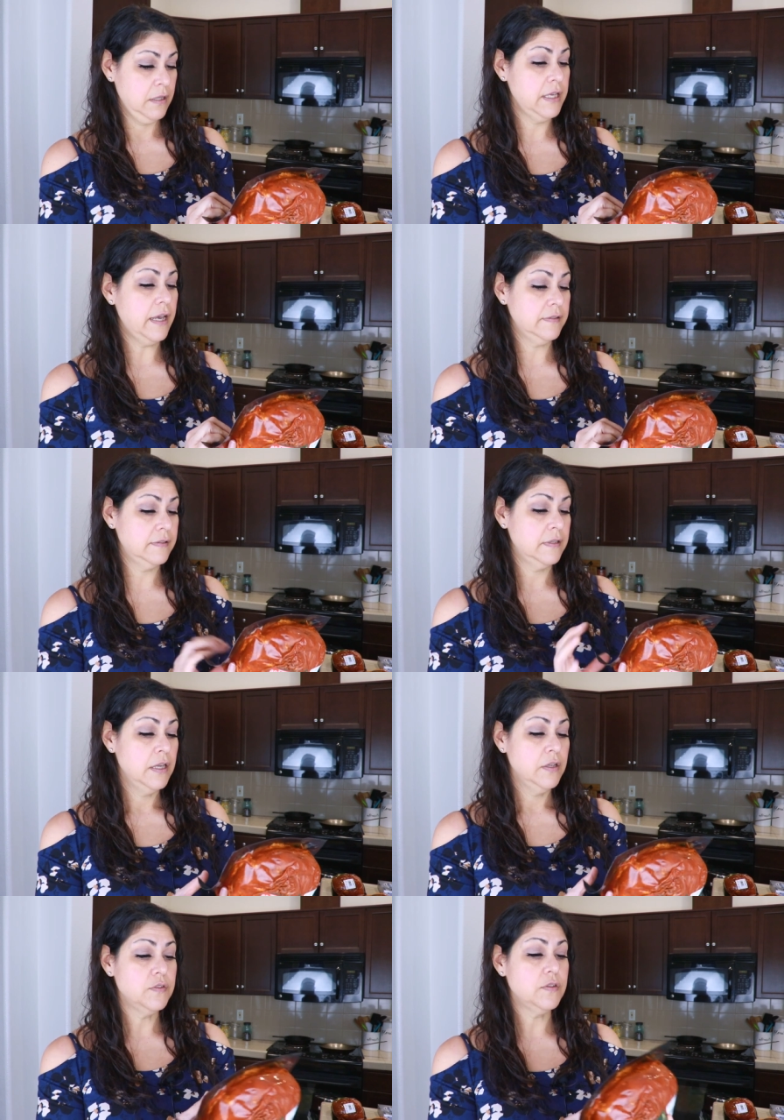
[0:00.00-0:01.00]
Yes,
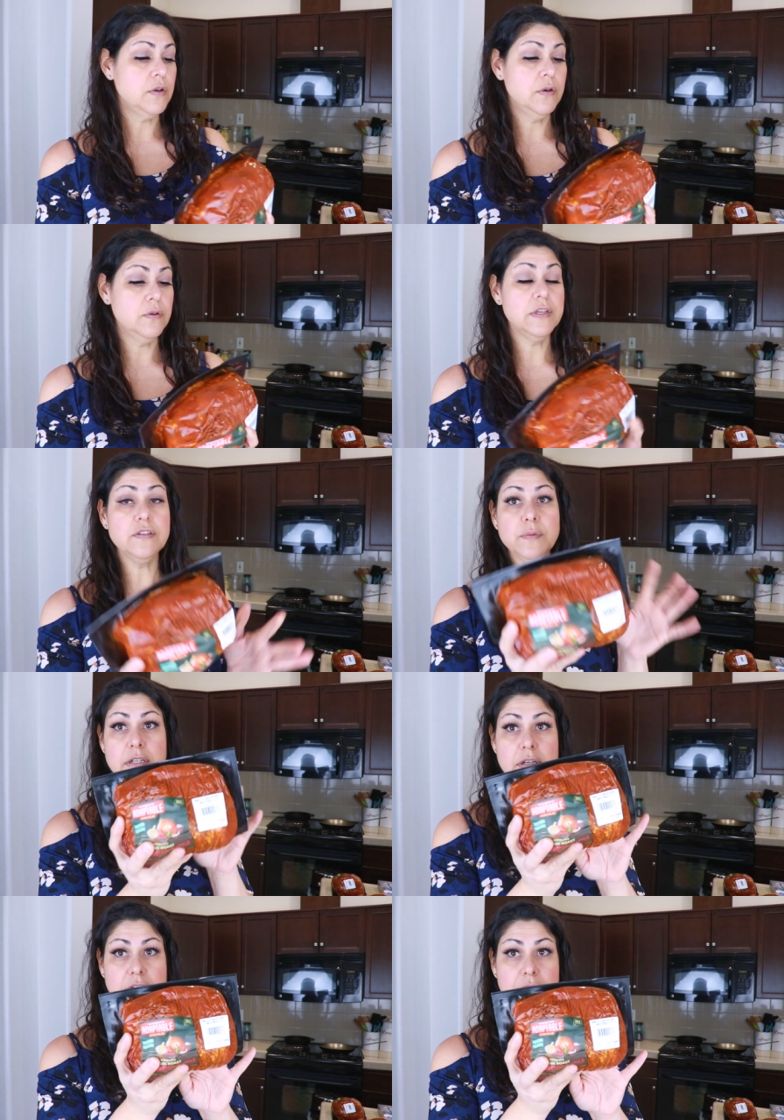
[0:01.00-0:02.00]
so this one
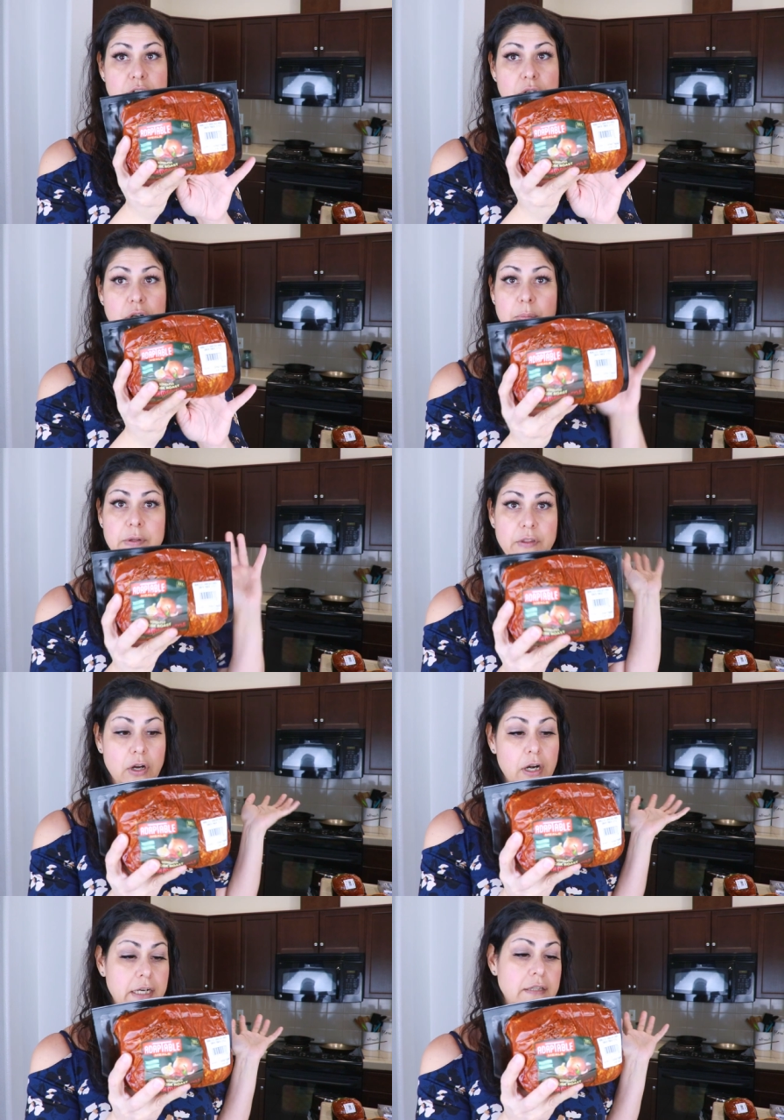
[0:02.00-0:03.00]
does have sugar, but the
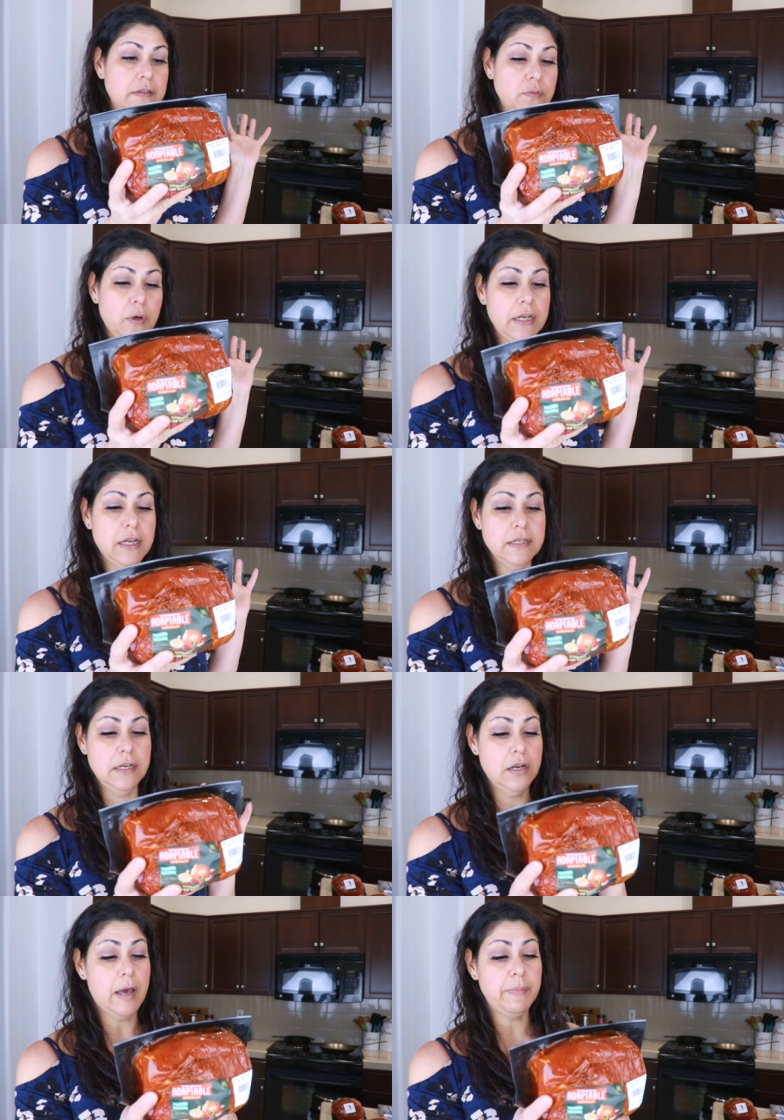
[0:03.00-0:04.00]
carnitas one
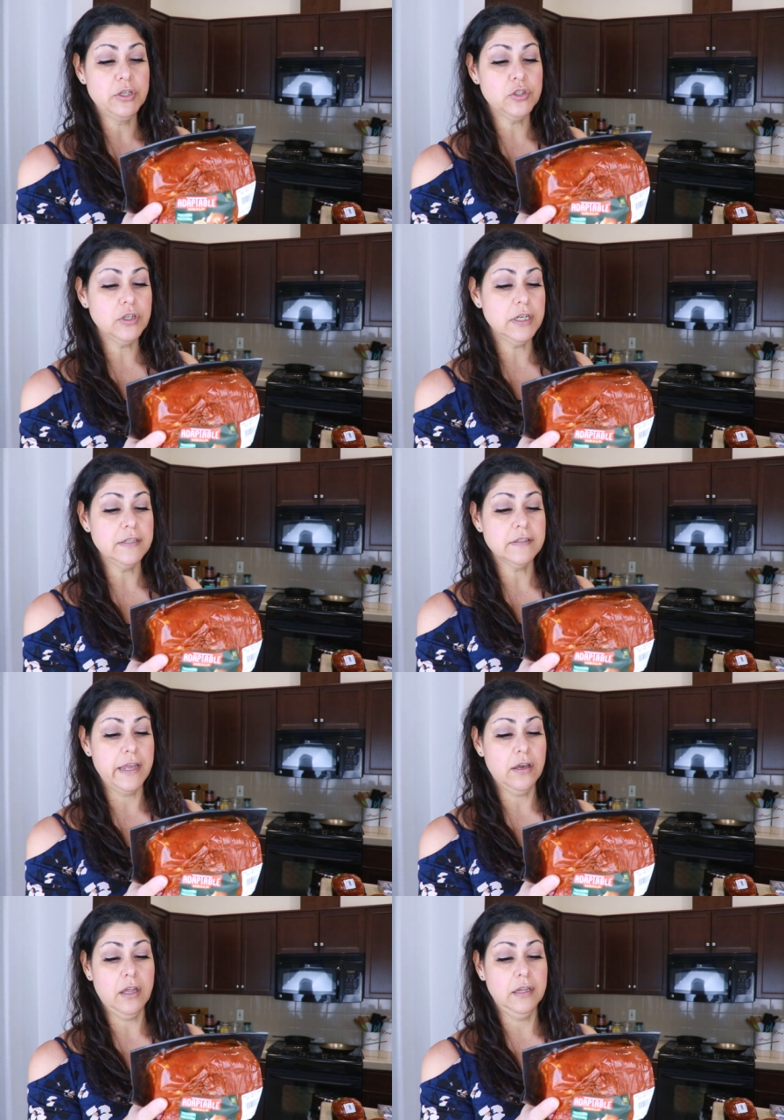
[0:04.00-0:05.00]
did not. But sugar is
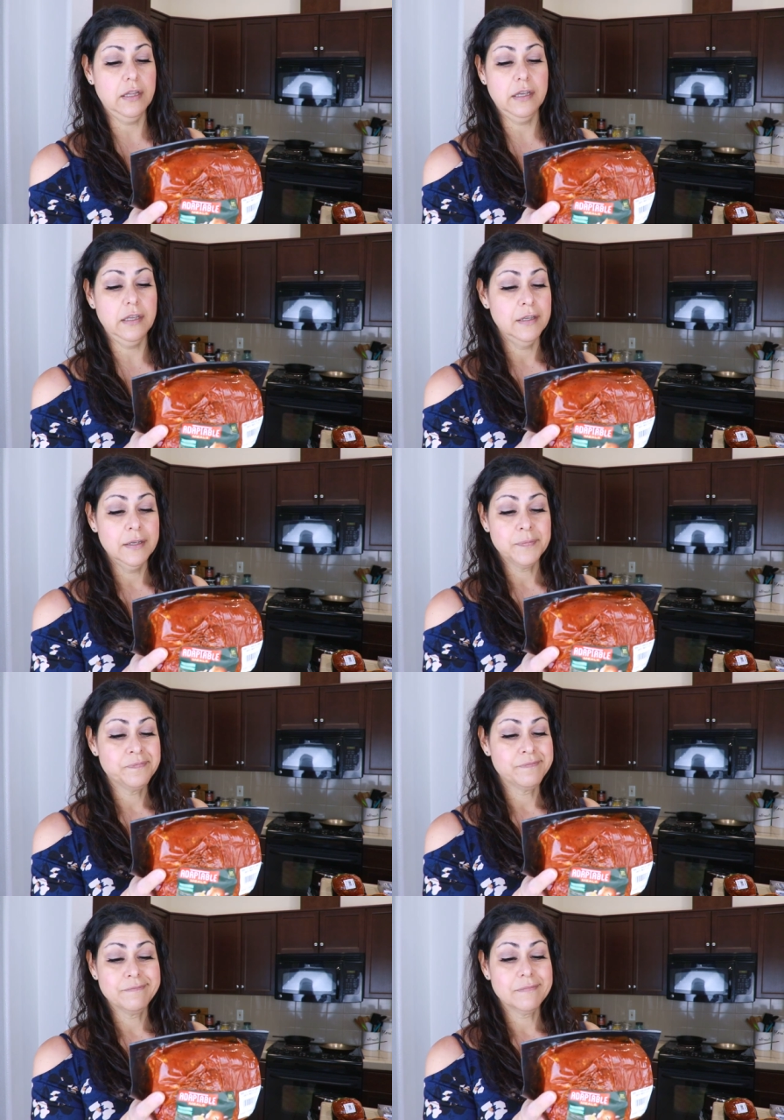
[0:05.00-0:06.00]
like on the
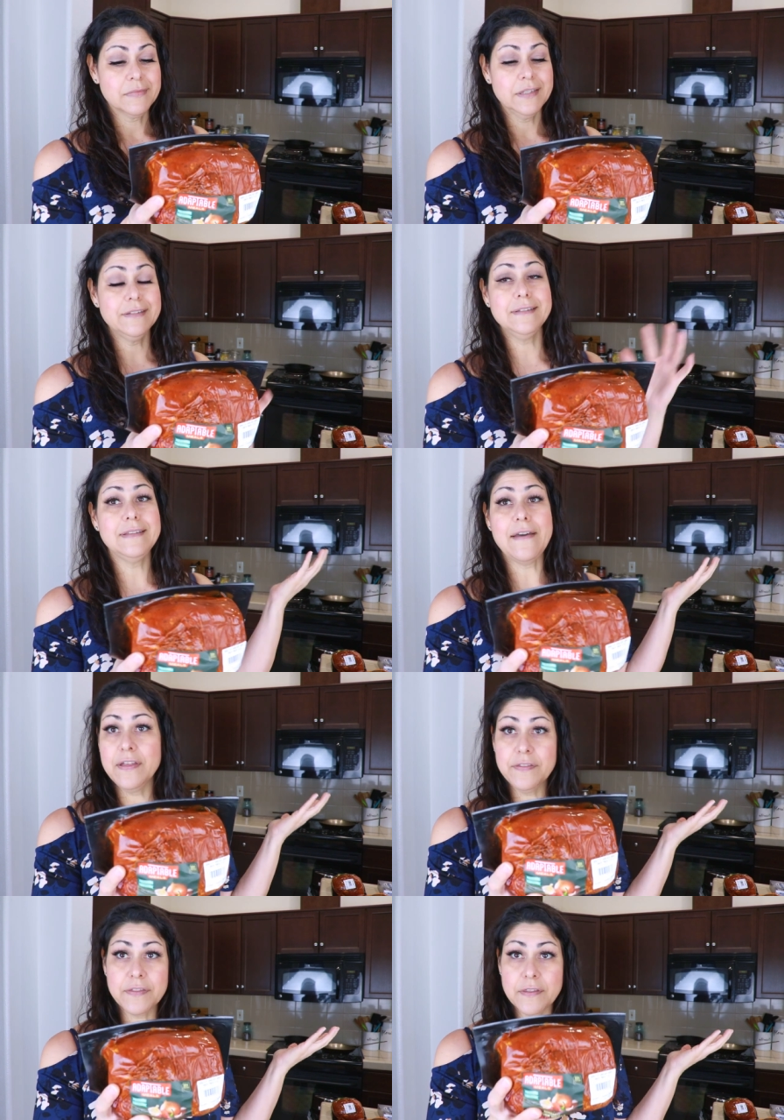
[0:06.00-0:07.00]

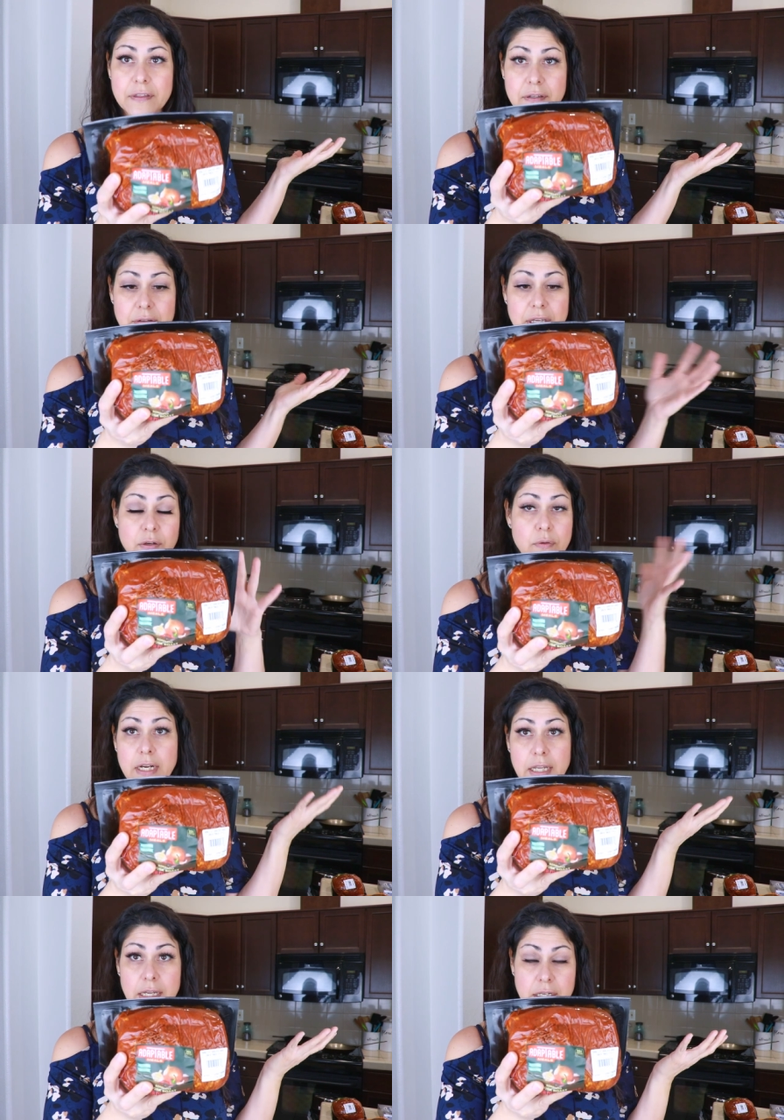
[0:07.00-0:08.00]
seventh
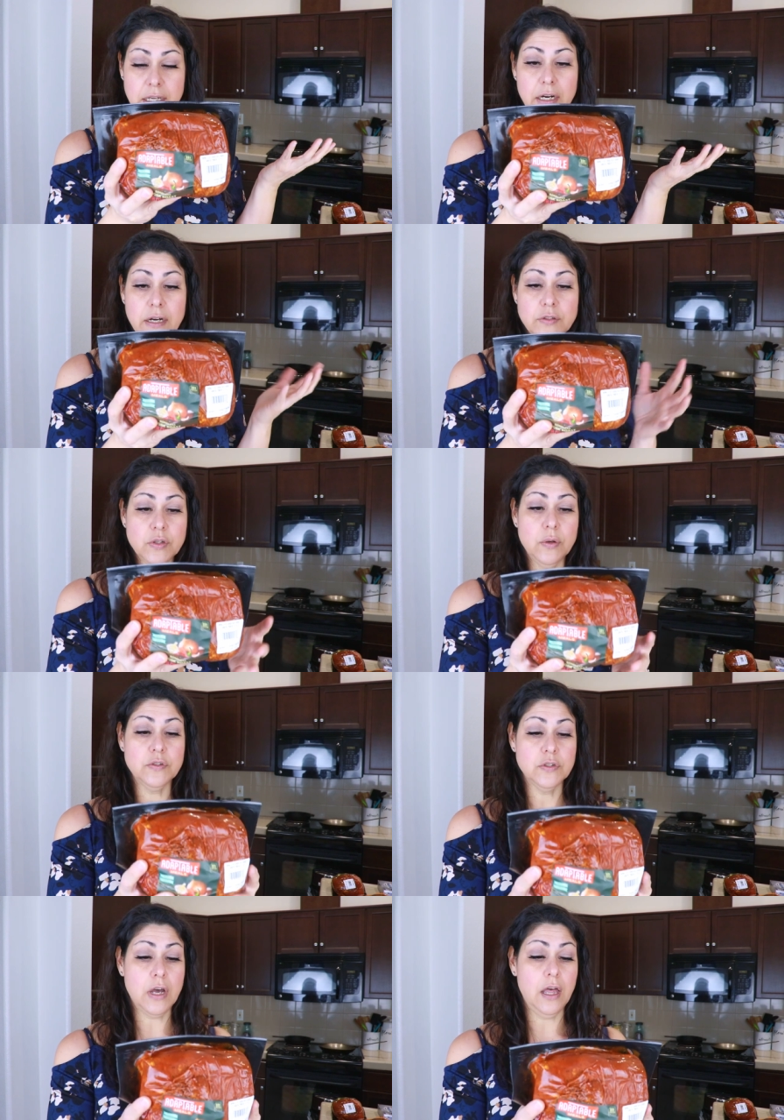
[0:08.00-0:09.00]
ingredient here, so
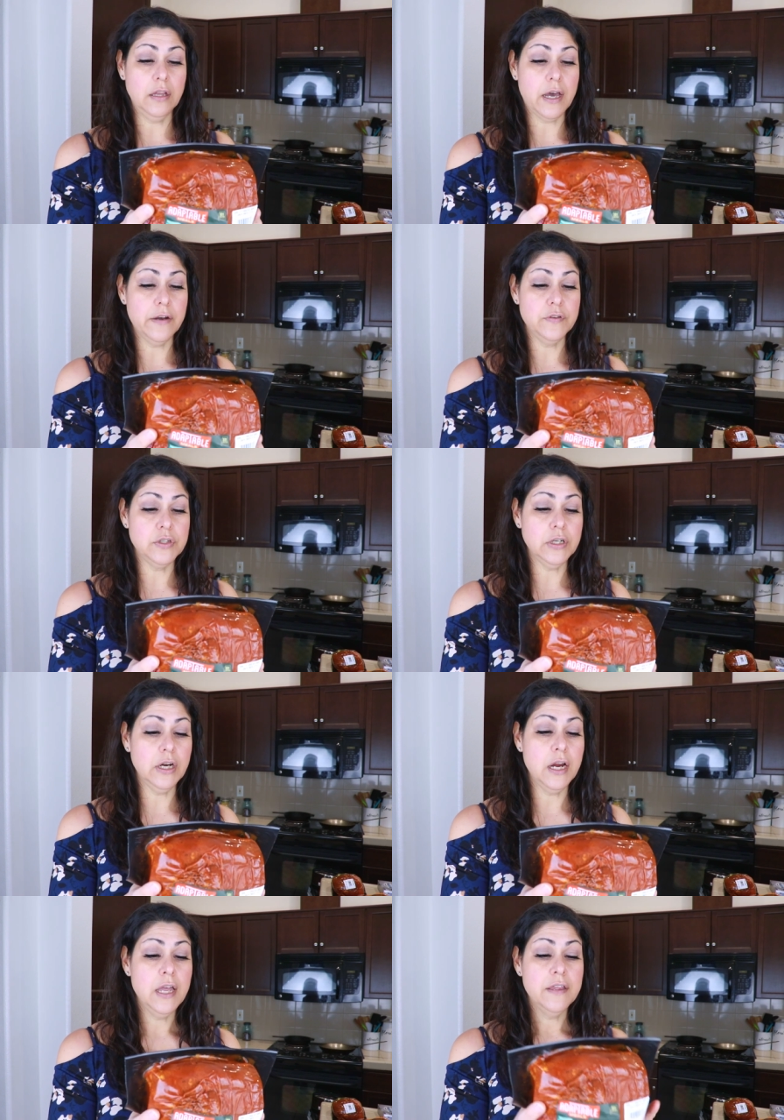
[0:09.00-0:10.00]
it's not a lot of
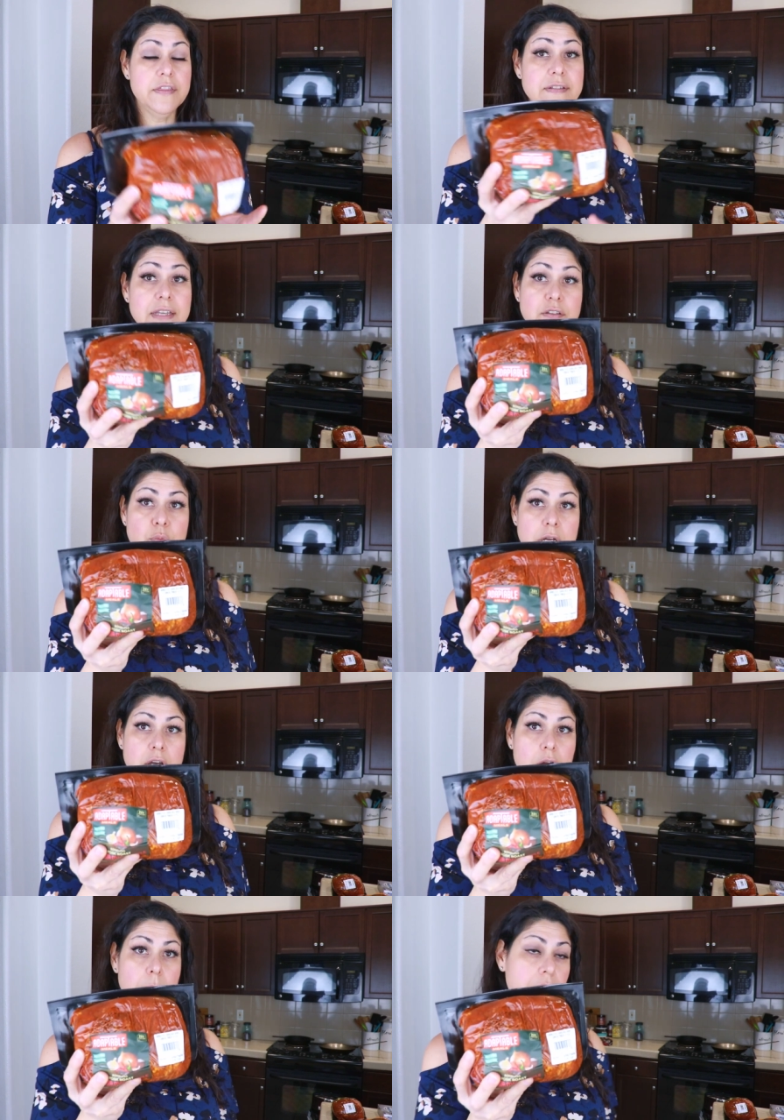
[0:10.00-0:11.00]
sugar. This has one
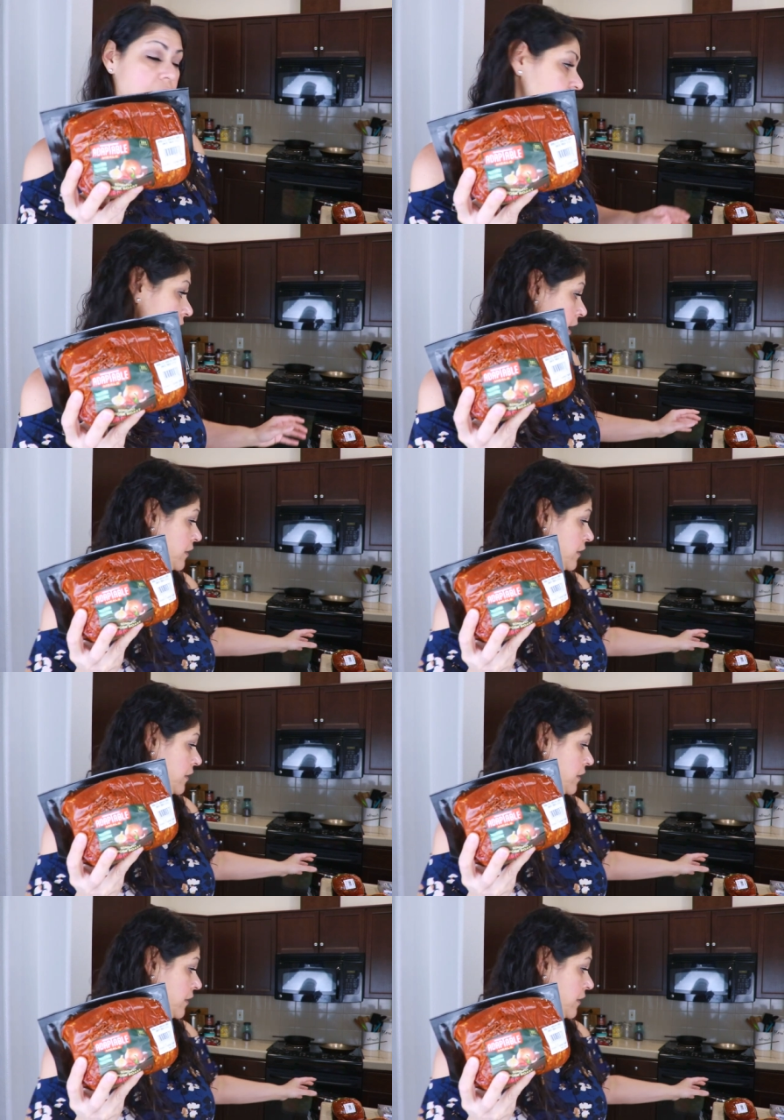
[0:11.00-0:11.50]
carbohydrate.